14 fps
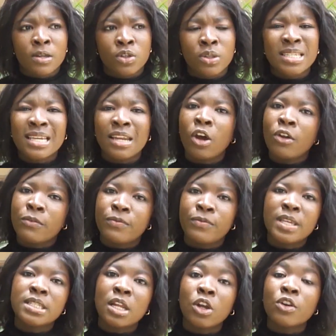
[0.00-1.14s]
So there's a lot of
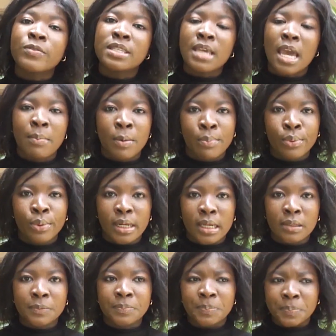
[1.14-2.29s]
cyberbullying.